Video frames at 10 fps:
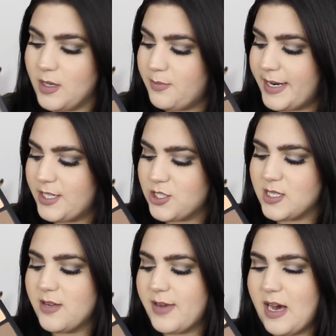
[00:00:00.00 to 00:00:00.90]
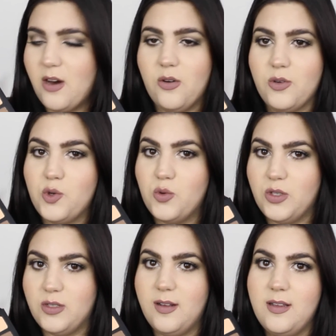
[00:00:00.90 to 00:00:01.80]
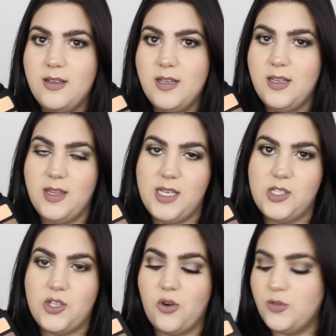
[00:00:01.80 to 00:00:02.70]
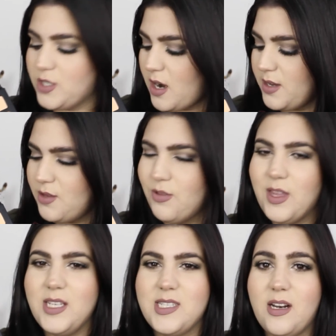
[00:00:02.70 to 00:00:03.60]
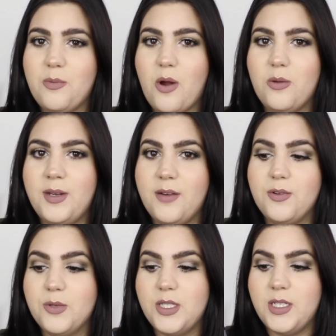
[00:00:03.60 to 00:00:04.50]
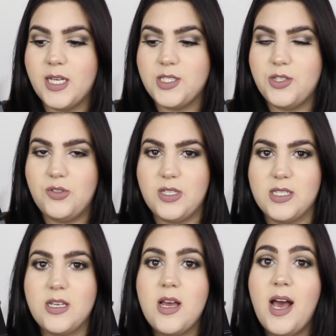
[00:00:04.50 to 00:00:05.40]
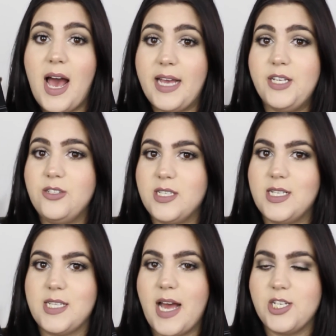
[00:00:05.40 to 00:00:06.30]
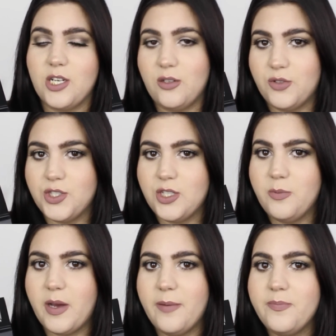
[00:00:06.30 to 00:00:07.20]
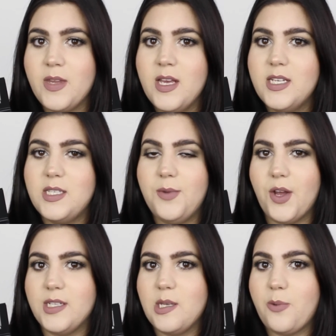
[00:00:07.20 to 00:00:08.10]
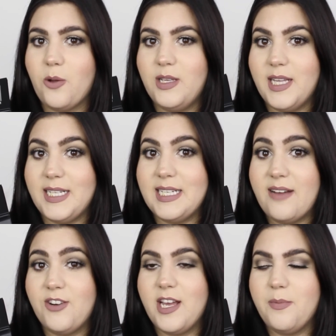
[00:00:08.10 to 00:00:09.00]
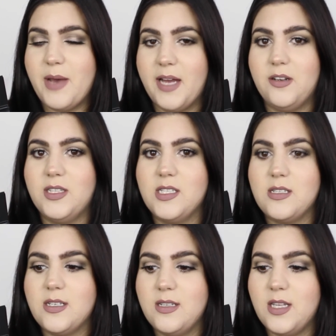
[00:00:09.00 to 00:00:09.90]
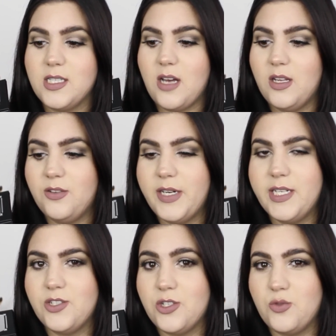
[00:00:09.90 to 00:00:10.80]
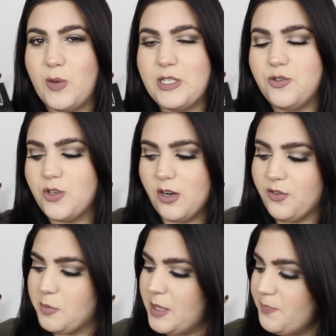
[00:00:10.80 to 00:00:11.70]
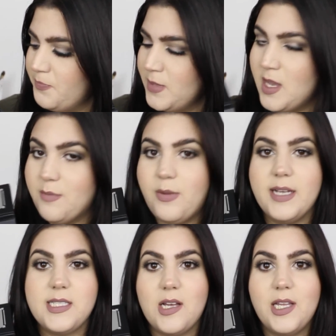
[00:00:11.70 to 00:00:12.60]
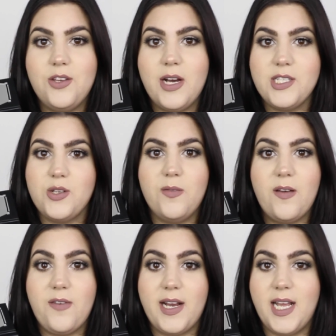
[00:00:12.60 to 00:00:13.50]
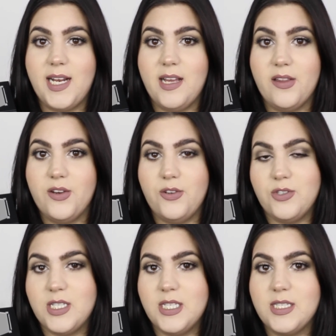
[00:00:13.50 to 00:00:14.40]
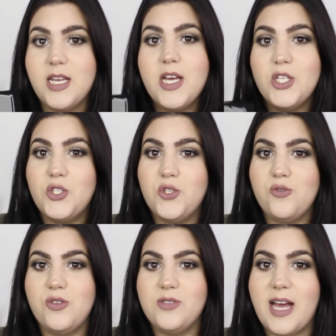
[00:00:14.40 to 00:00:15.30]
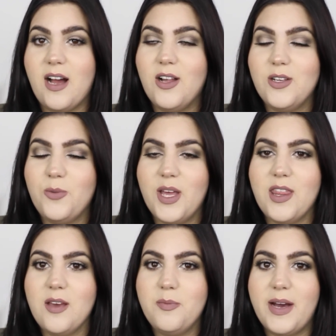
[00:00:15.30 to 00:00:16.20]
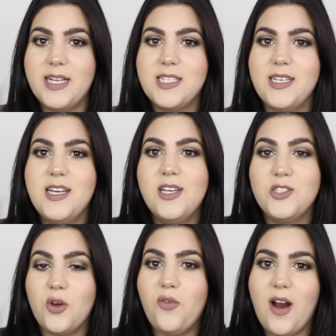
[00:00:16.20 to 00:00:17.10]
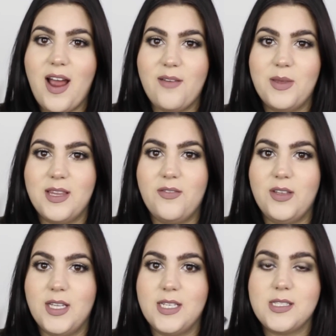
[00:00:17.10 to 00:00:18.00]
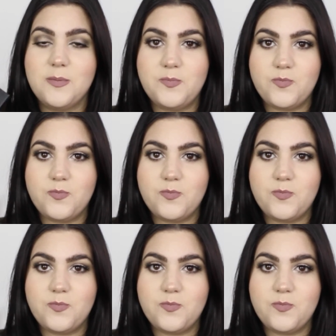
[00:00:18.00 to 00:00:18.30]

but I just love how cool these tones are. The only thing is that I'll probably never really get to use this. I can use it as eyeshadow for sure, but to be honest, I probably like never hit pan on this color right here. It's just way too dark for me, but I'll let you guys know if I find any other uses to use that color with. But so far I've been loving this.